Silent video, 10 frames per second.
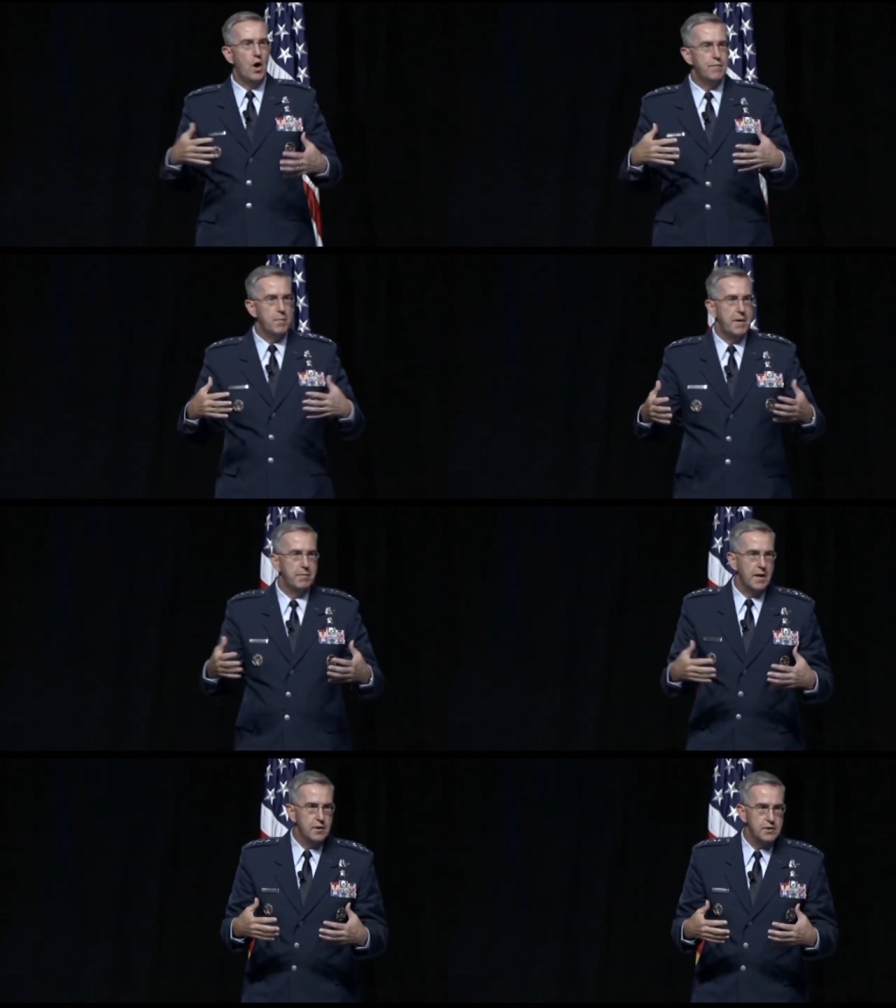it's hard
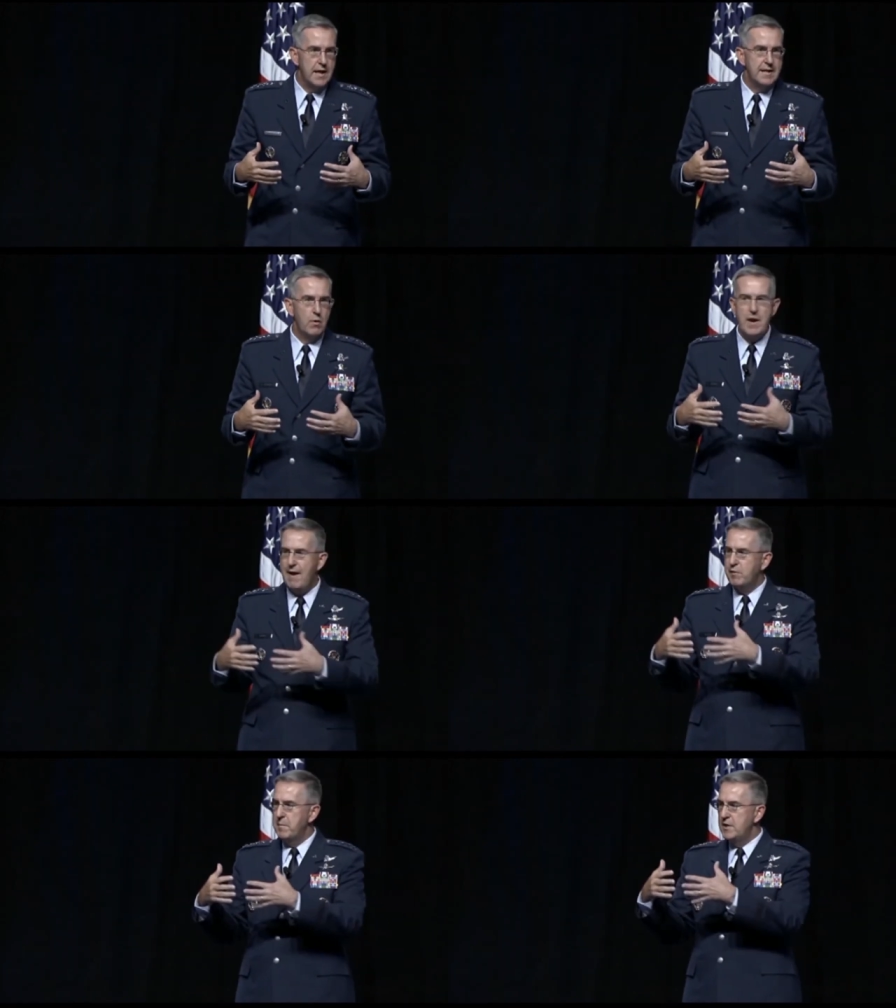for people to
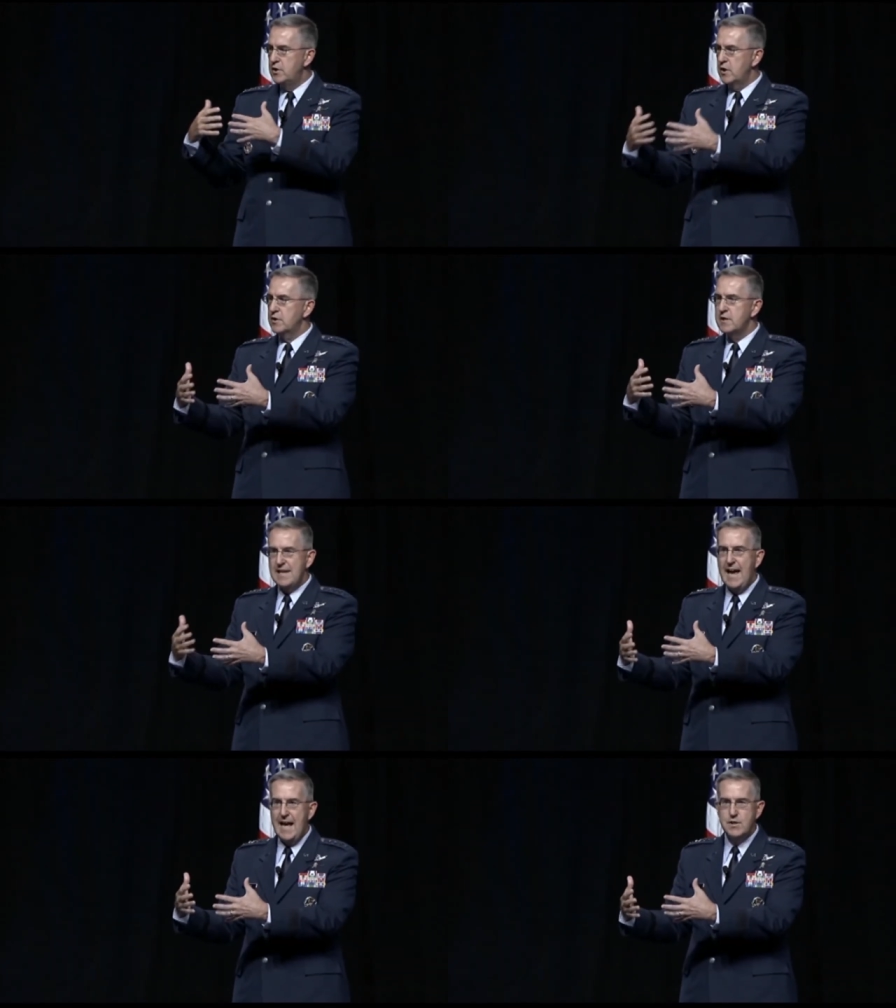understand that we have to be
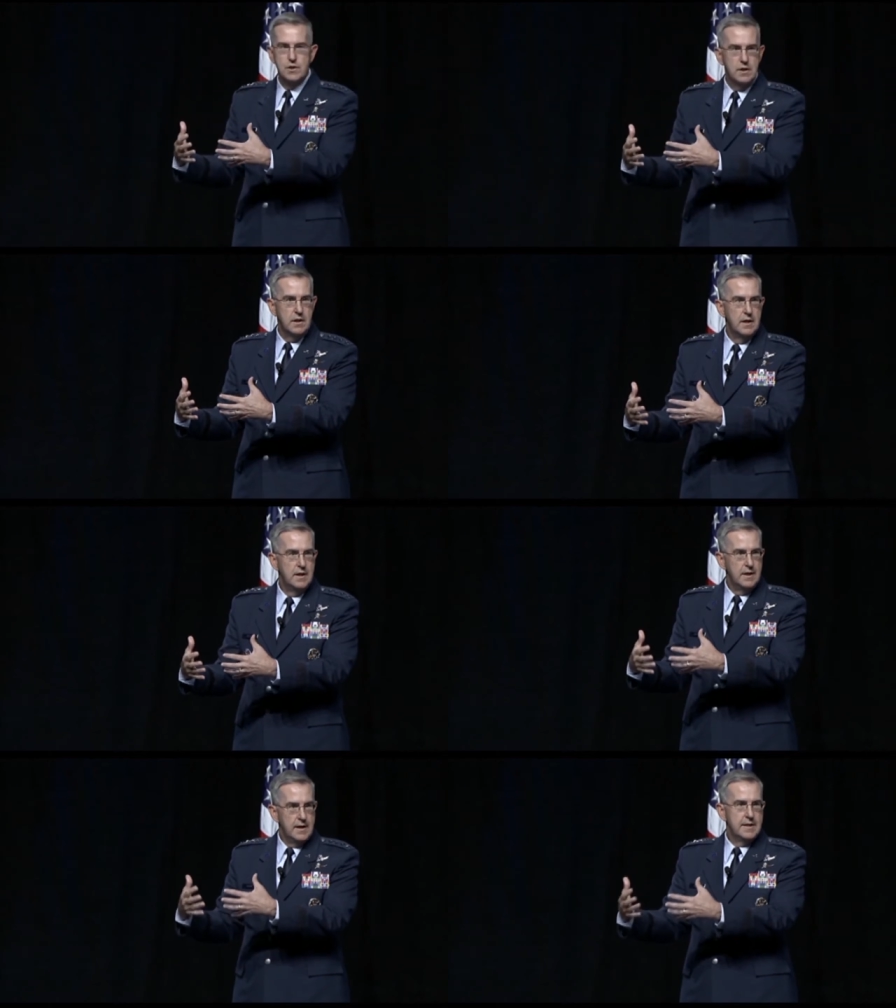just as agile